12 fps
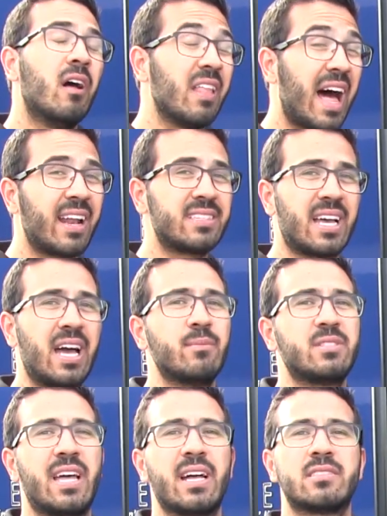a lot of
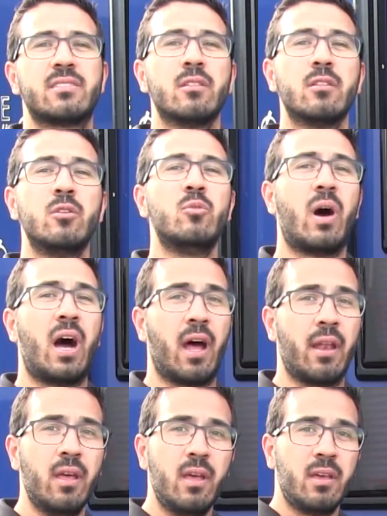times that's the
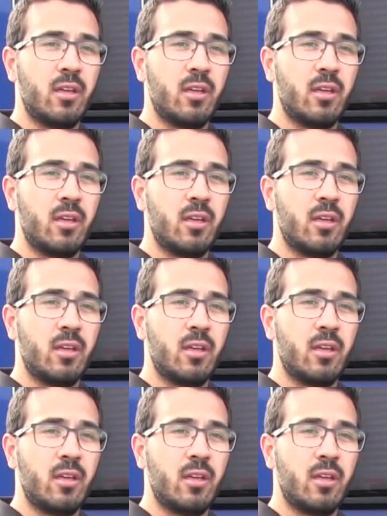Luan.